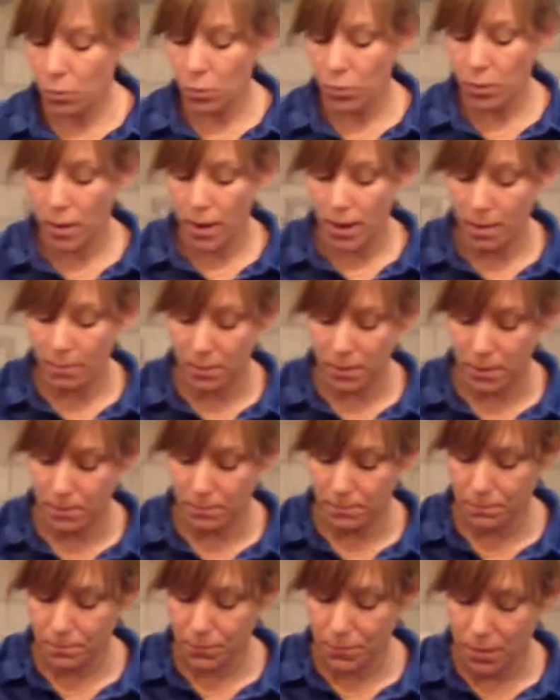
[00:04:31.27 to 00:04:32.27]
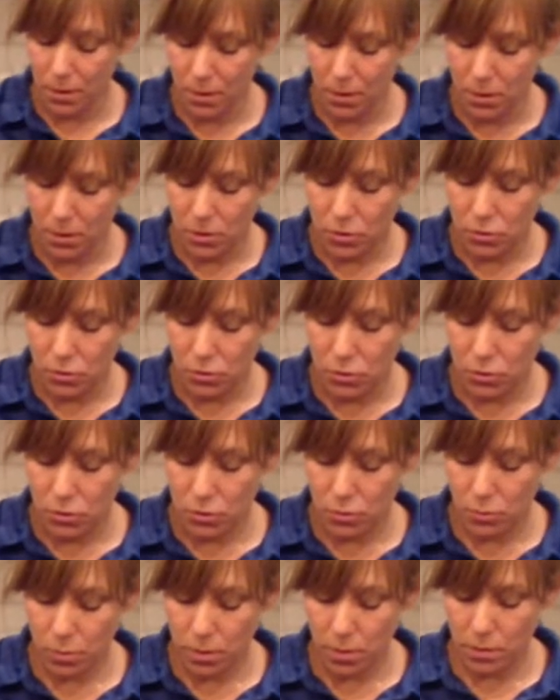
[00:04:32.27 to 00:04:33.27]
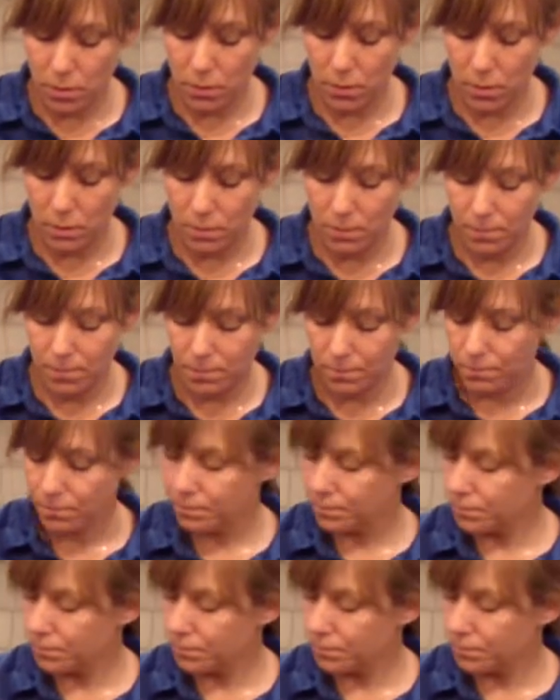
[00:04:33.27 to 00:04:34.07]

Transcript: that won't happen. So you just want to